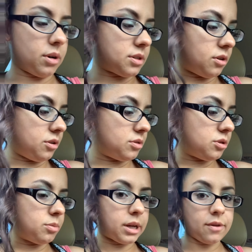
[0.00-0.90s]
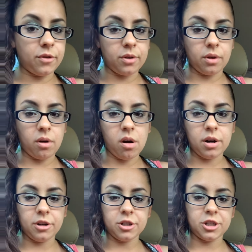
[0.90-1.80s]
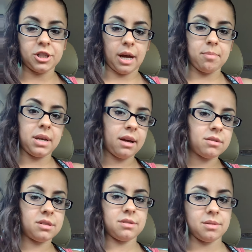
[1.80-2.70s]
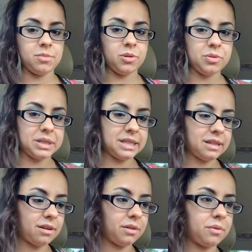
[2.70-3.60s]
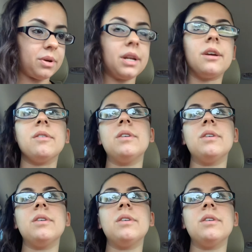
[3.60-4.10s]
works on YouTube. Like if you're in the car and you're just jamming out to some music on the radio.